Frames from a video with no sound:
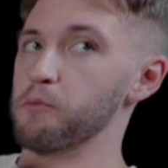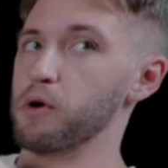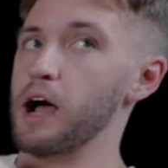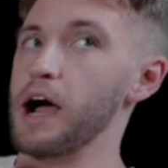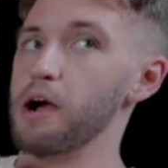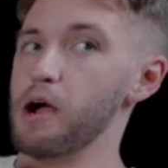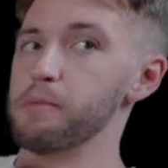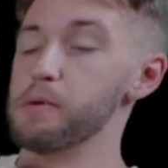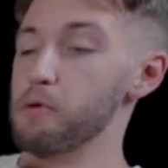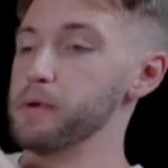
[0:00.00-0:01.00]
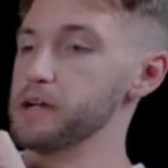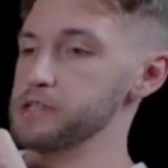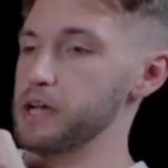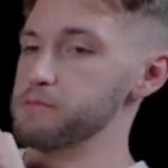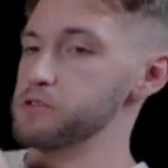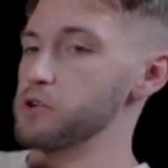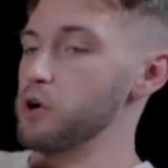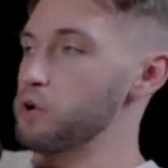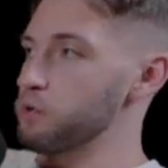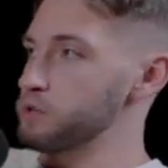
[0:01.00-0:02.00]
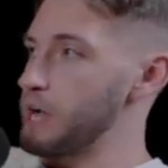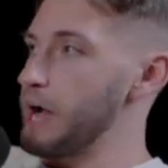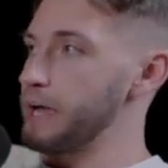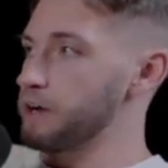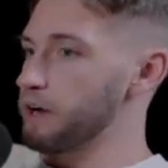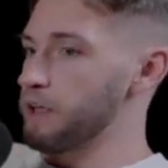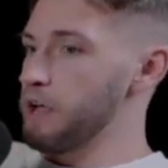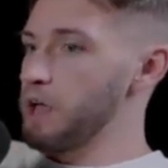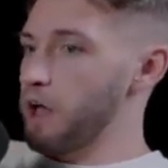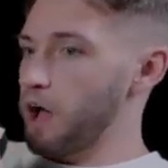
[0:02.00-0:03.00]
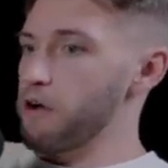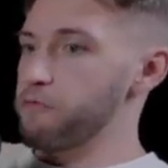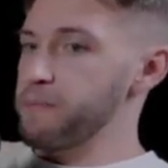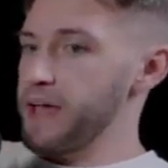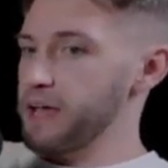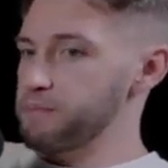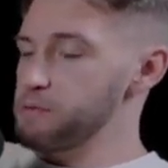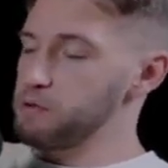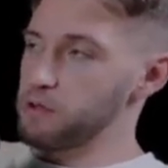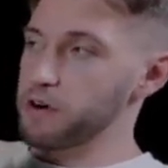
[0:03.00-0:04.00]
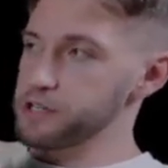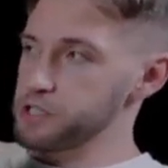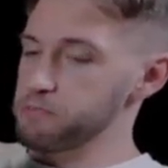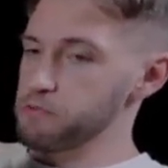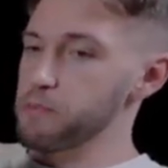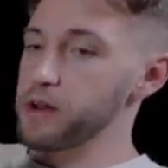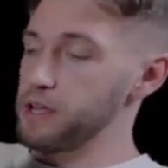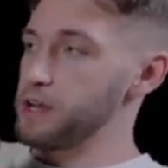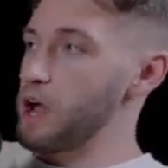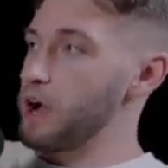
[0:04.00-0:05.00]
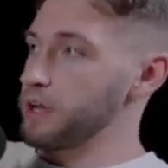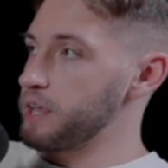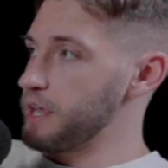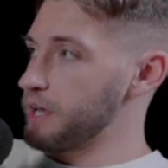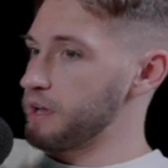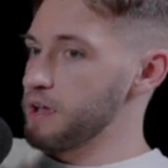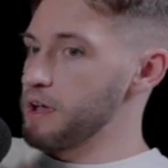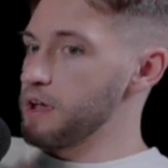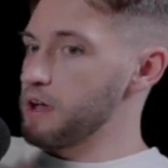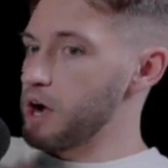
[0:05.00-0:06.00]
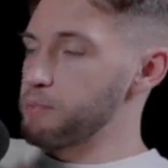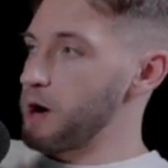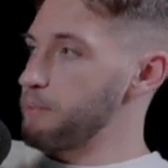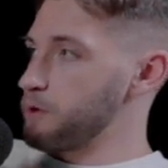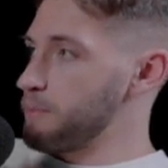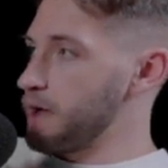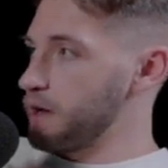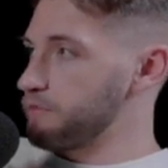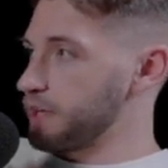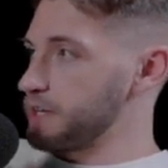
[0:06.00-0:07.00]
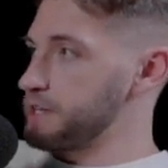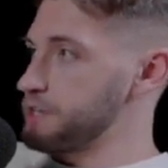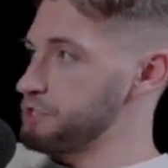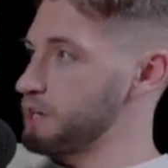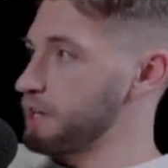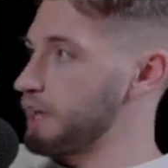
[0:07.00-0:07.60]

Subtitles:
more to hire out people, because I am so tired of paying people large sums of money and not getting a proper amount of like attention and